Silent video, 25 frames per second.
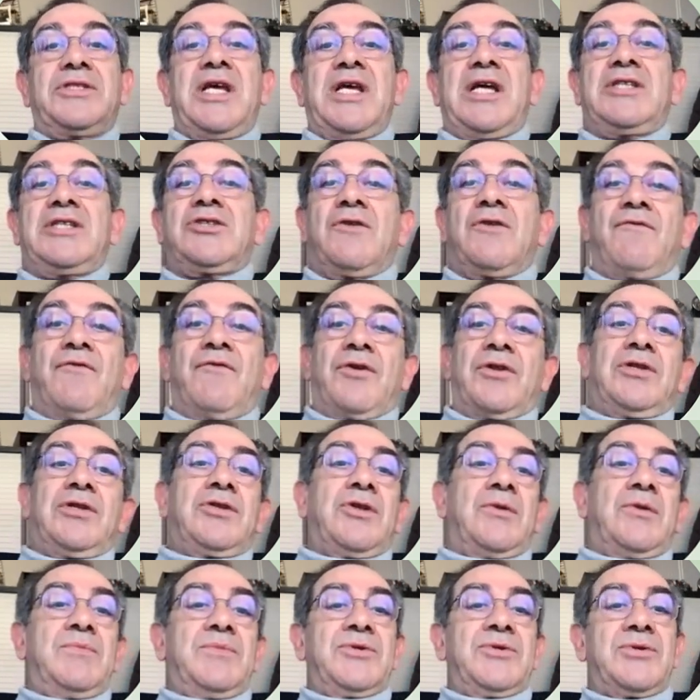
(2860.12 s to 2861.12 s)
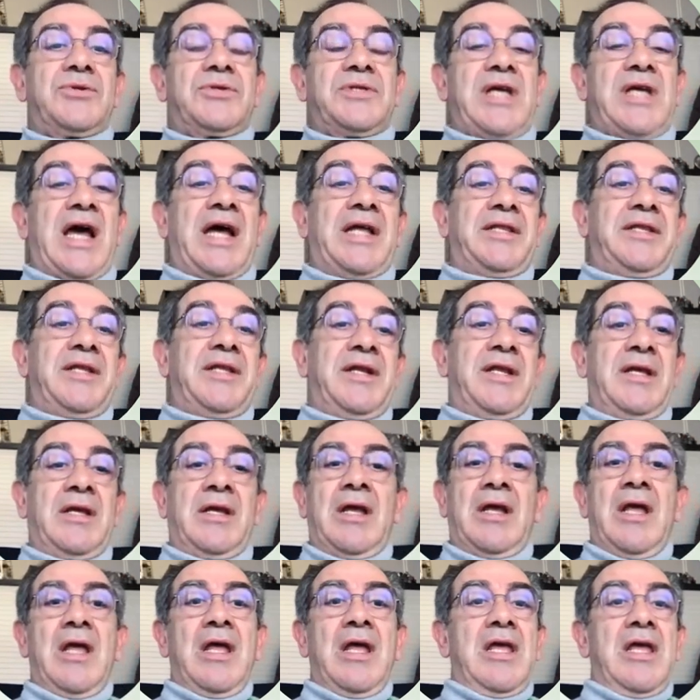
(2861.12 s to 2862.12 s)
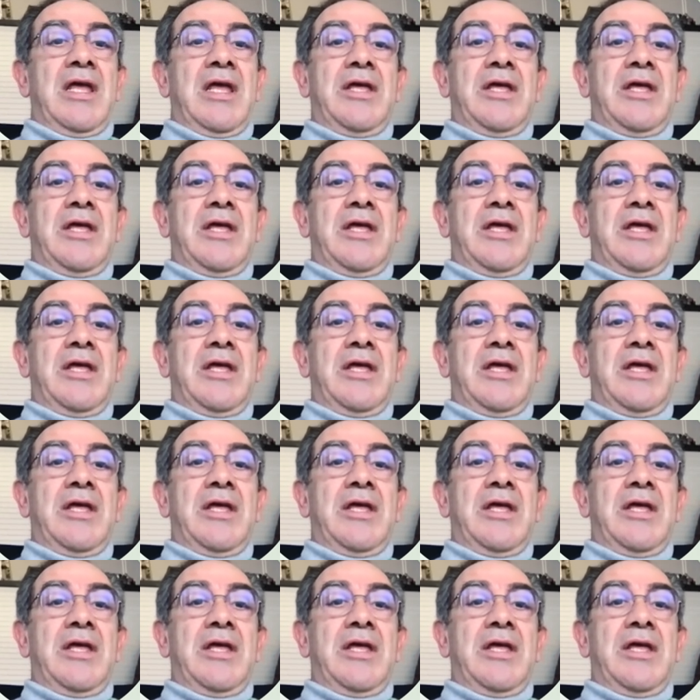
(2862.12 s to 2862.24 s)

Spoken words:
cross-section for the Thomson scattering